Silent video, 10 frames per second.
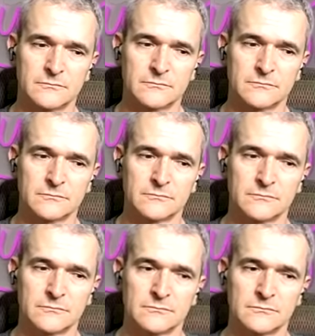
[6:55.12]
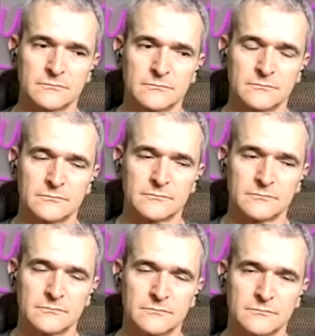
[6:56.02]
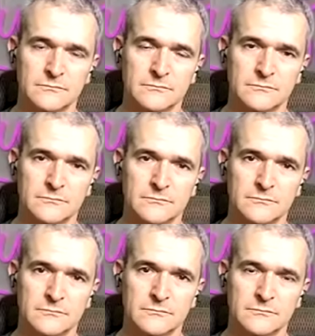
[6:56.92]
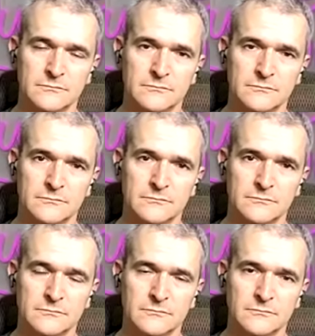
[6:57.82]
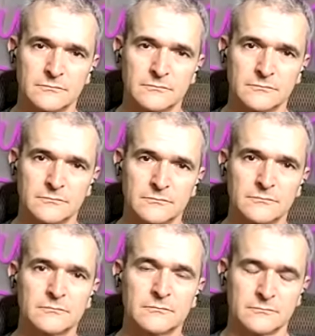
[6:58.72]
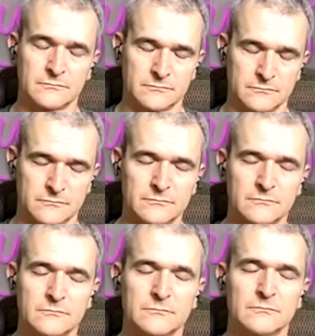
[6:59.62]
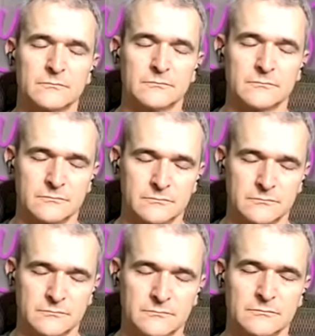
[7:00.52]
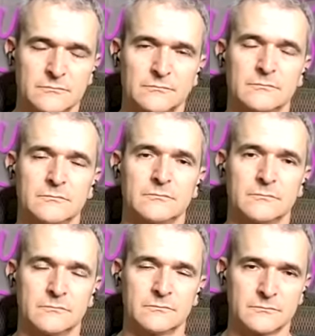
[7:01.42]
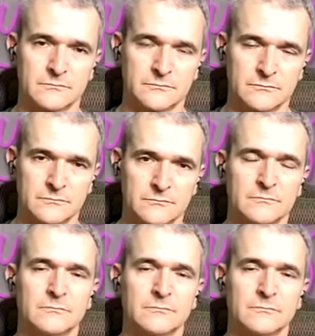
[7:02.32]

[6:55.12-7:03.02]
(silent)